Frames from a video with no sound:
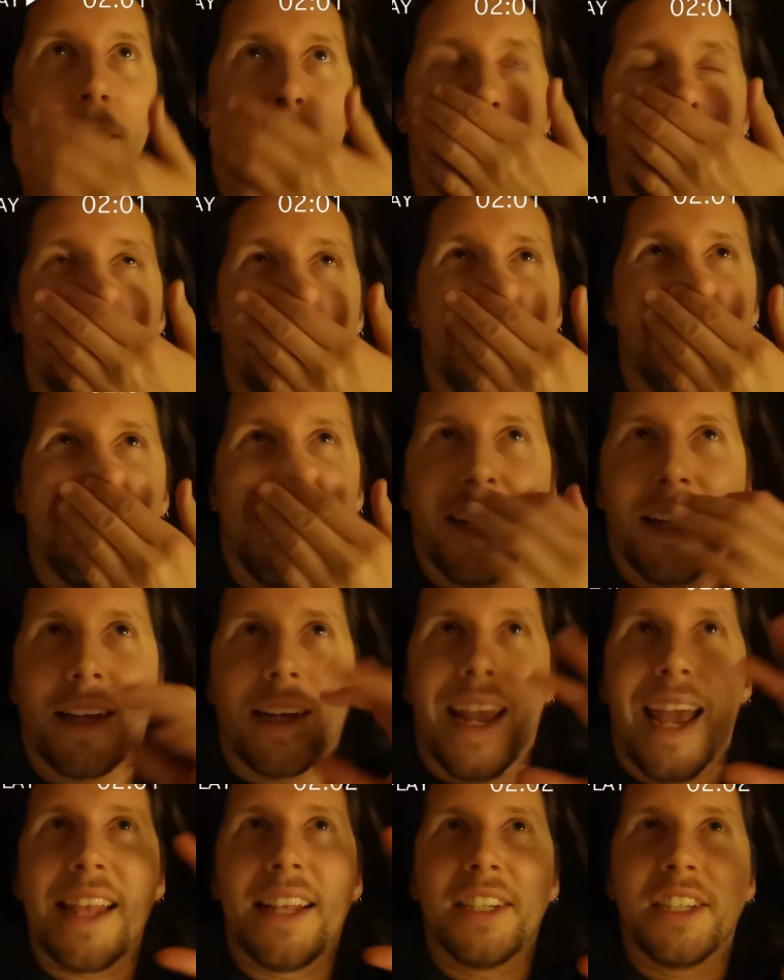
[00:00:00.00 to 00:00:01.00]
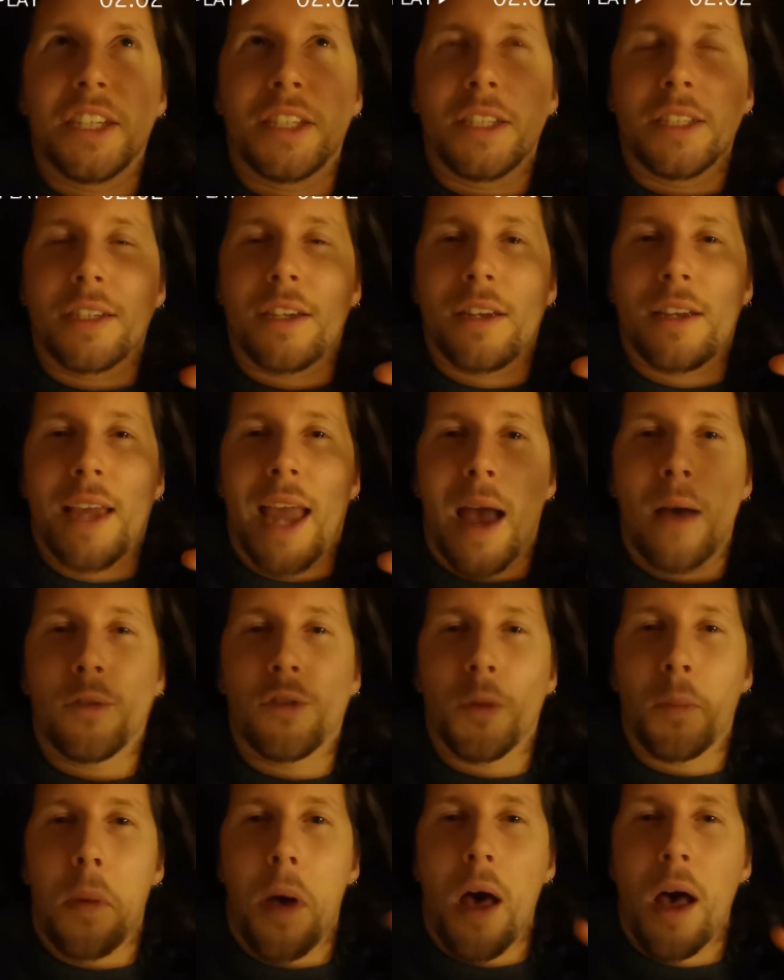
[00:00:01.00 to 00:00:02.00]
There was like an energetic
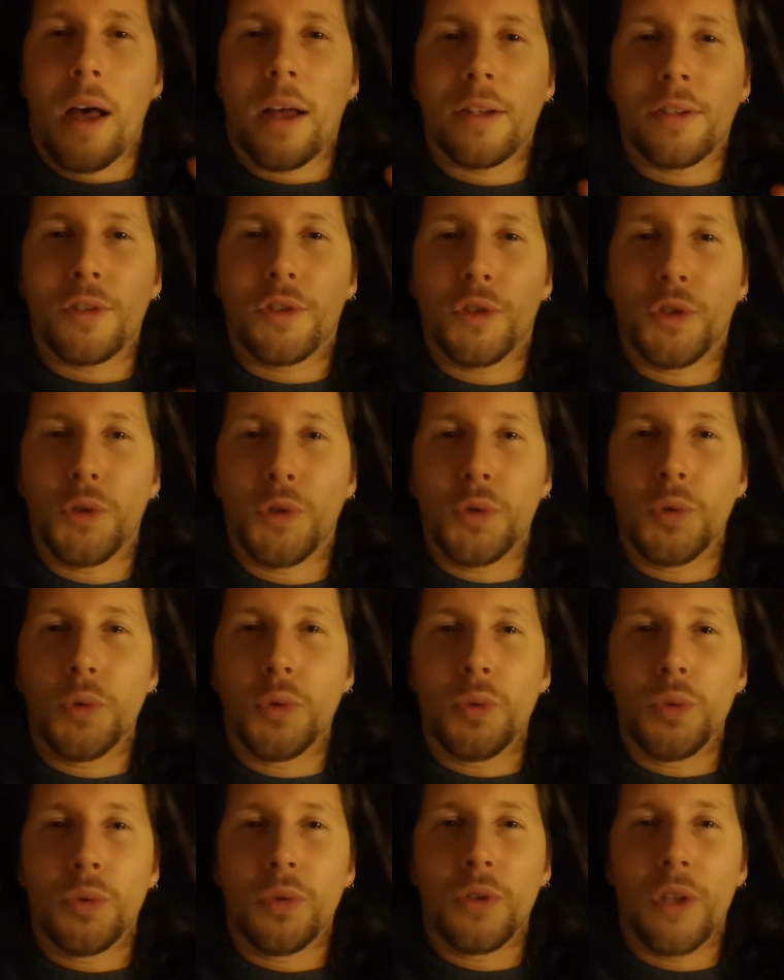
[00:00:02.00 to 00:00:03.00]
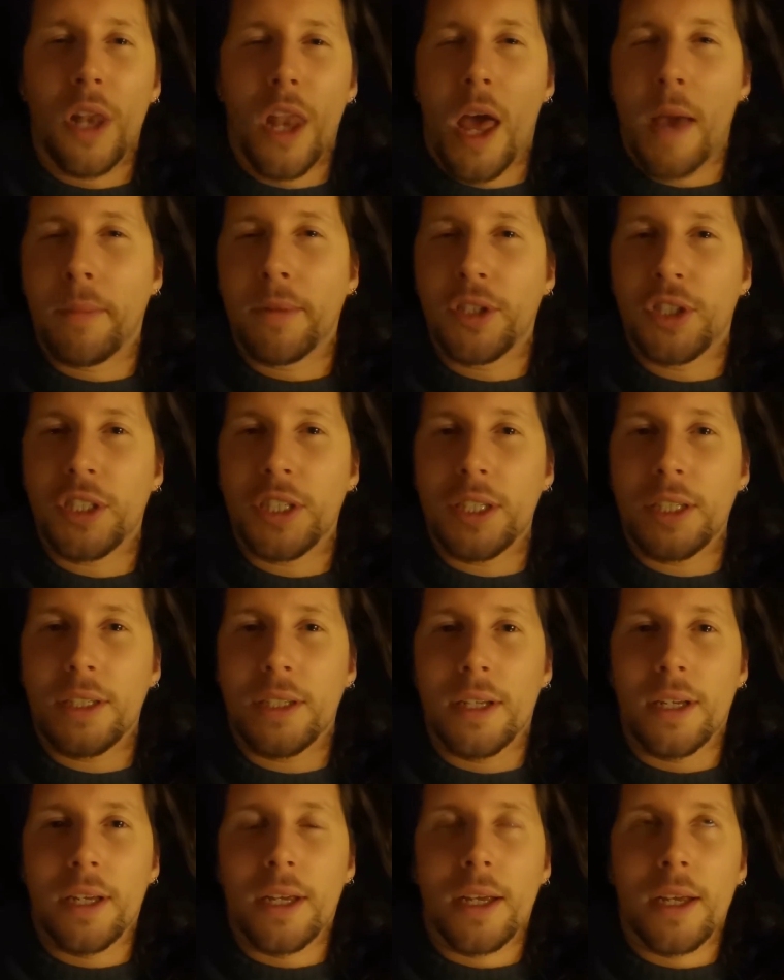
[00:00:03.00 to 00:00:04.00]
counterpart to the light
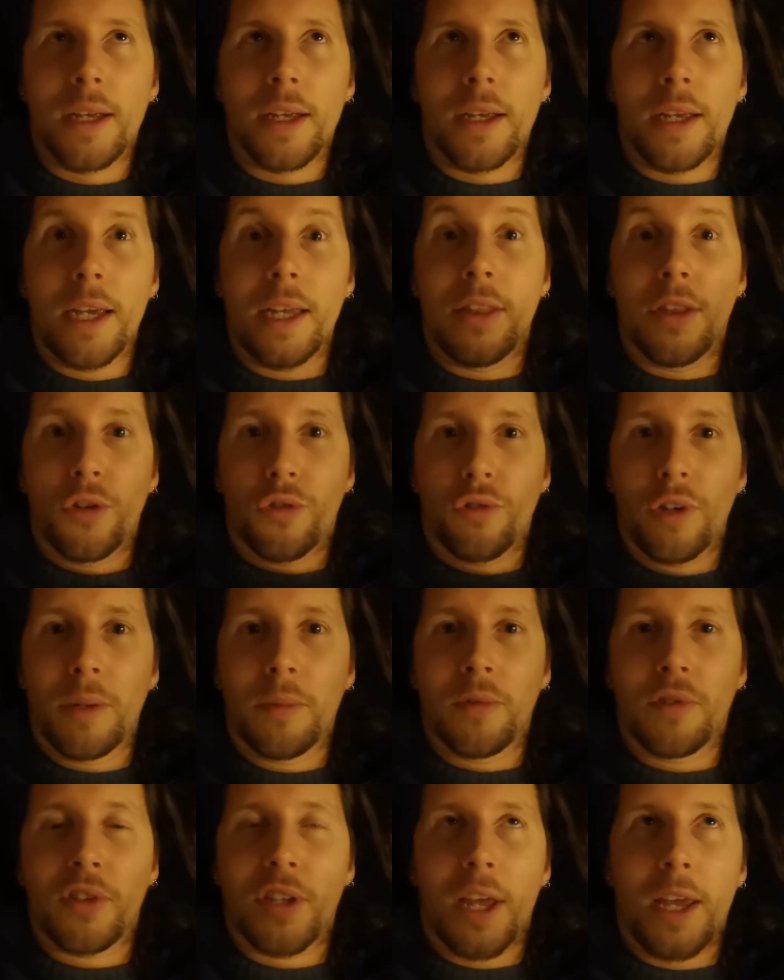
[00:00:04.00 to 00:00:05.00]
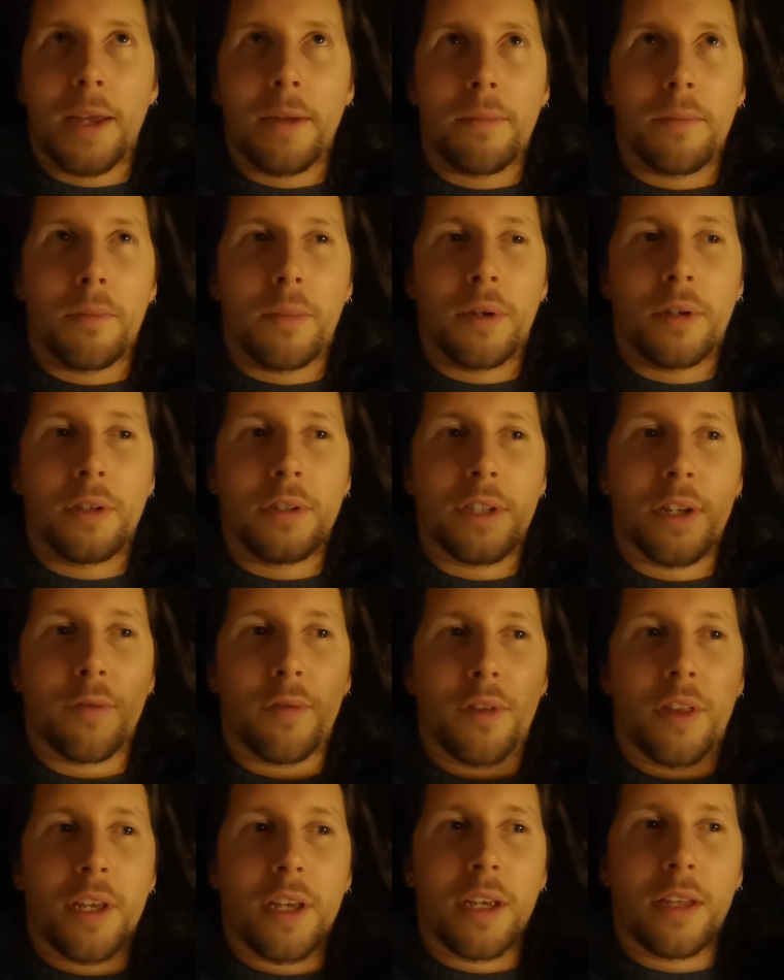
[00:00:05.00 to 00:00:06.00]
machine in the dream state, because
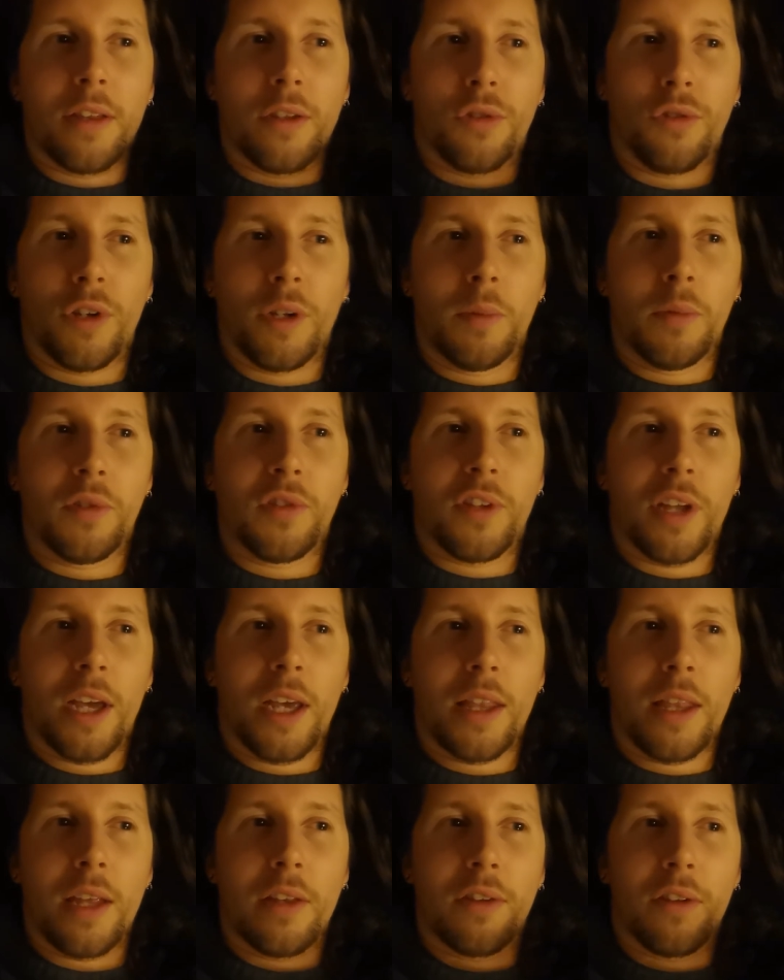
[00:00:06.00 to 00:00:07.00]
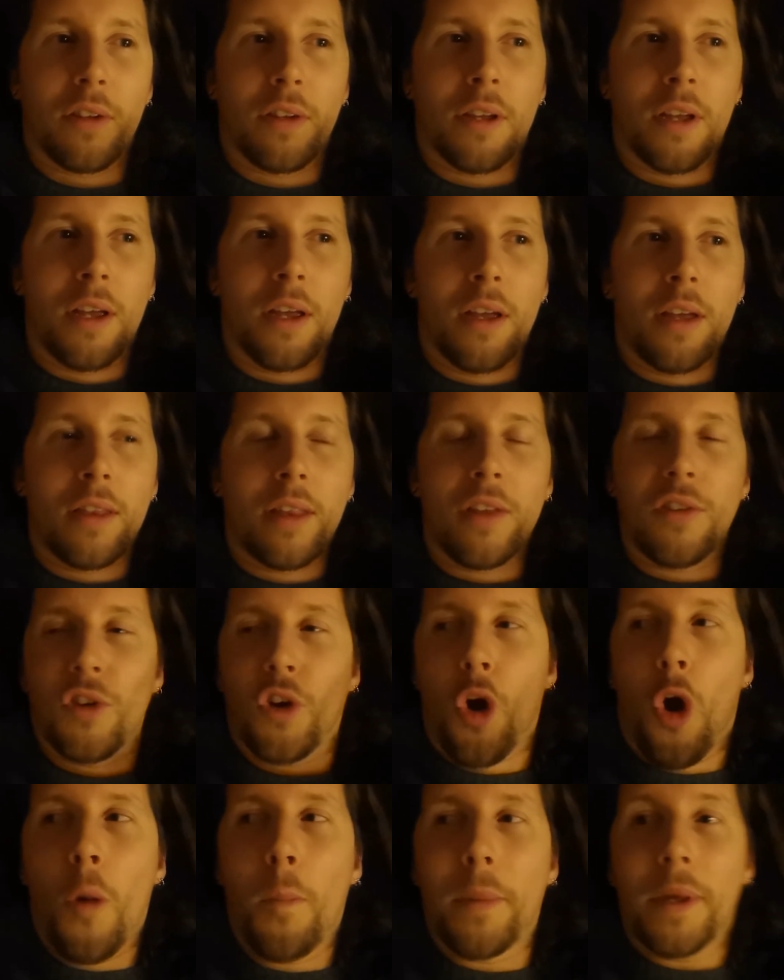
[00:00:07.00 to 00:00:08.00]
everything in the dream state, there's a
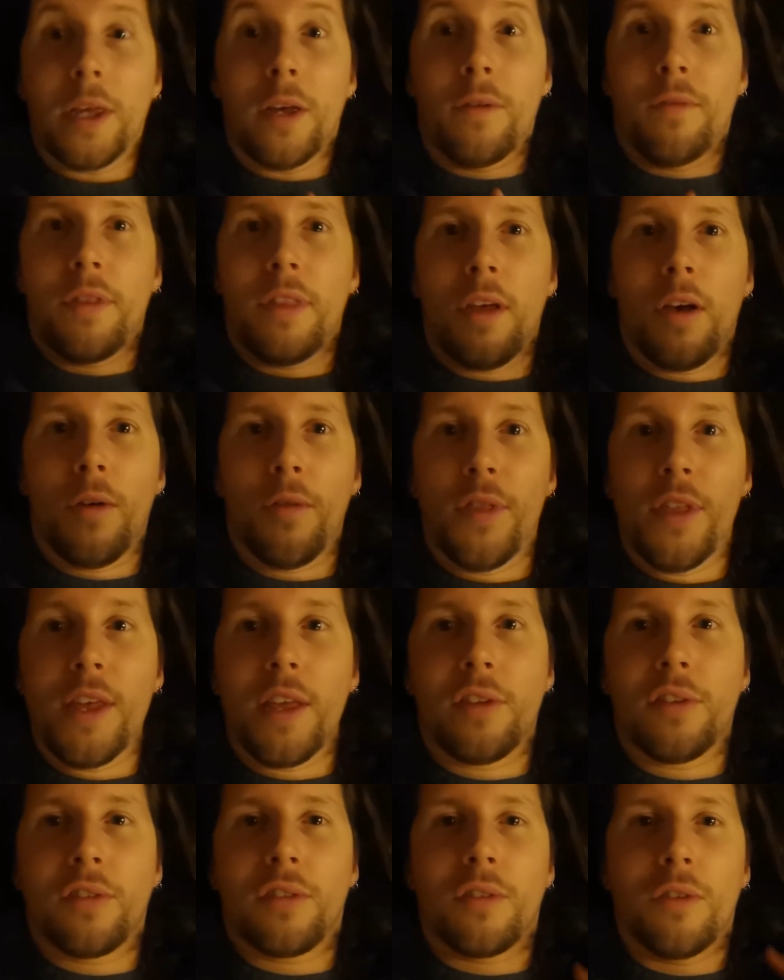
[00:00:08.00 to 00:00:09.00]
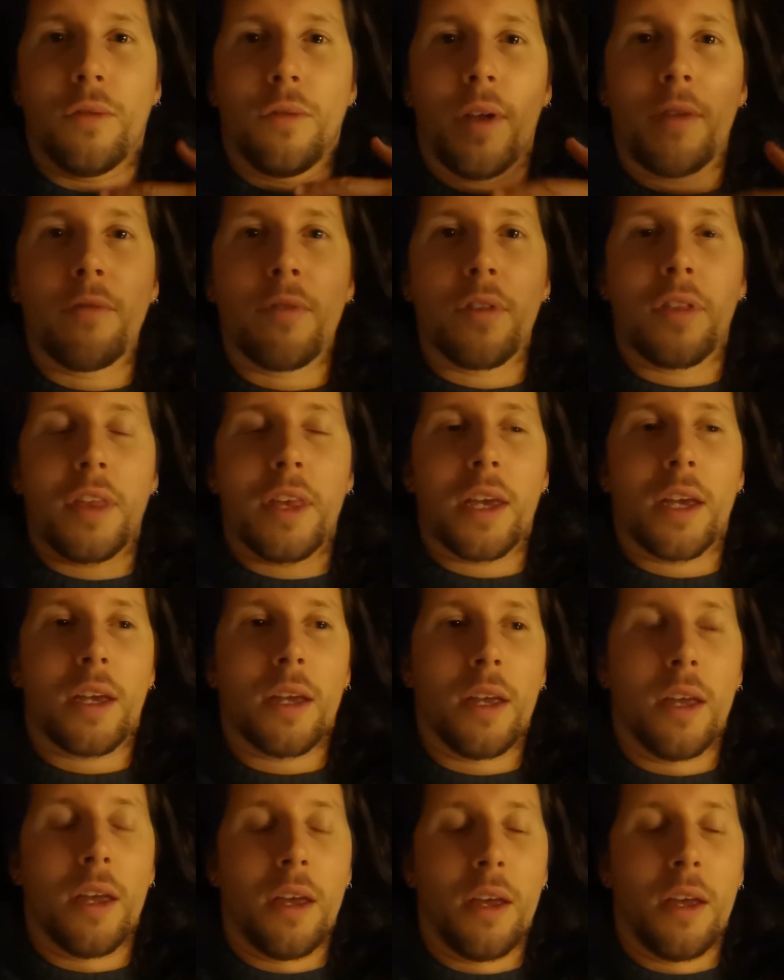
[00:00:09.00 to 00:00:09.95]
copy of this, of everything,